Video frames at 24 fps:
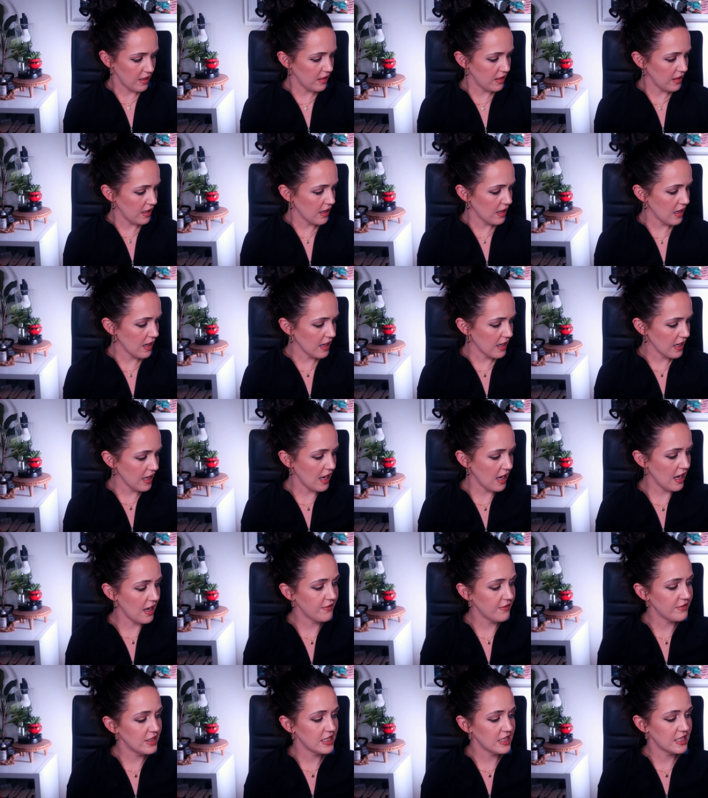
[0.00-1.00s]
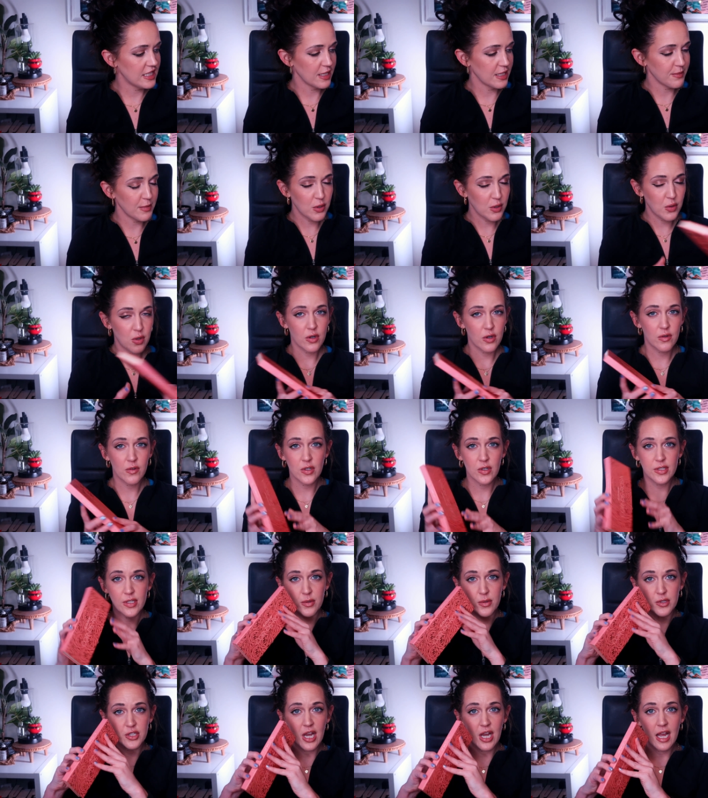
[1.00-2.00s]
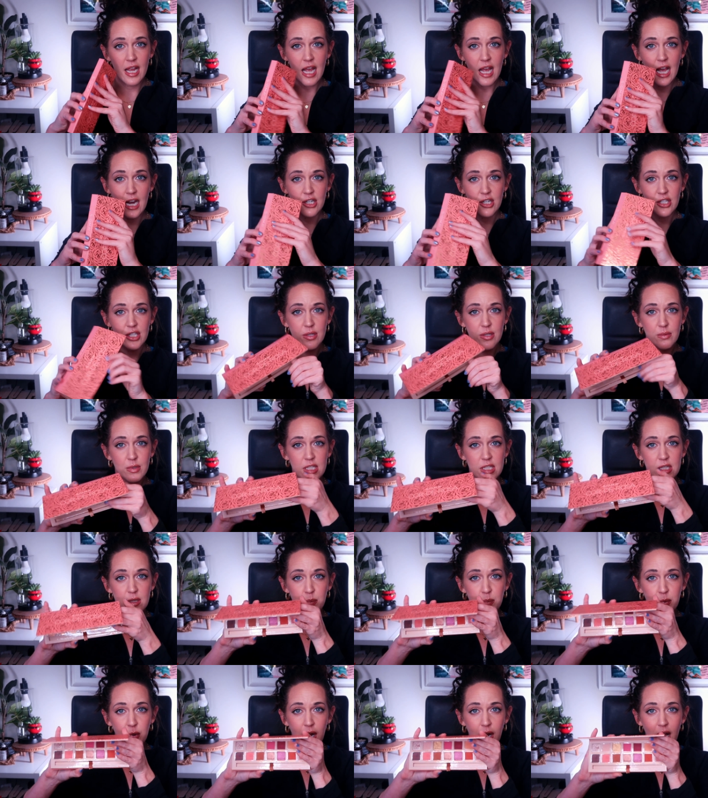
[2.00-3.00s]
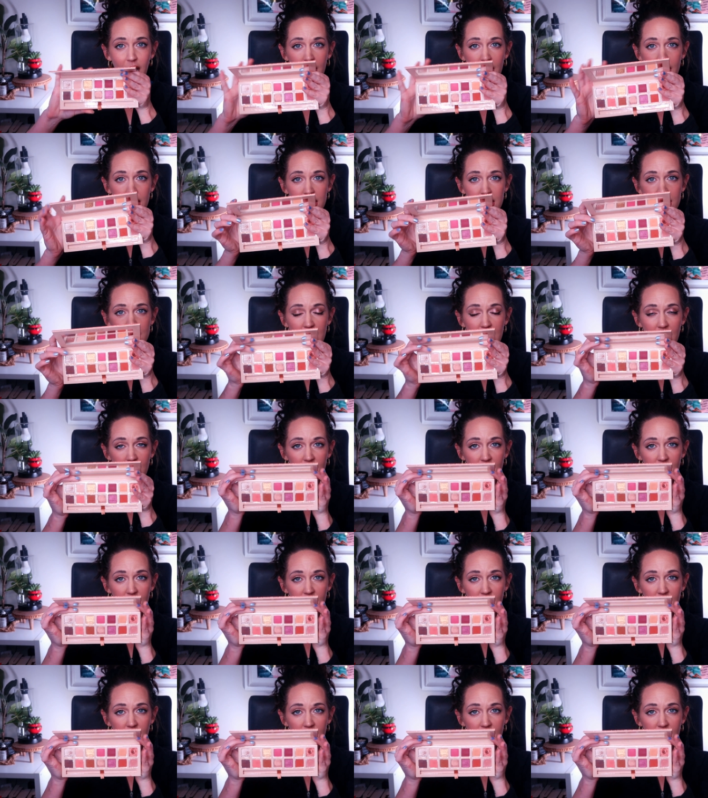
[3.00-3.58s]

then I have the Sigma Corda which I actually was surprised.